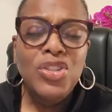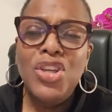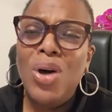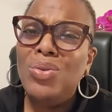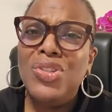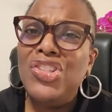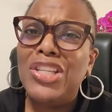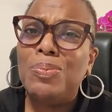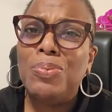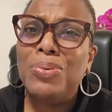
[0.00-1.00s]
Don't
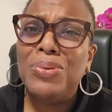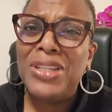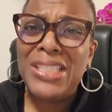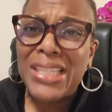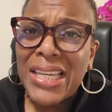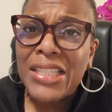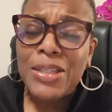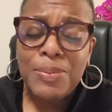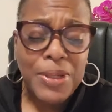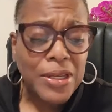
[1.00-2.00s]
just
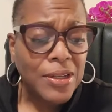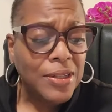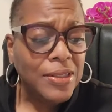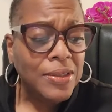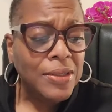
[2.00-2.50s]
pretend to be good.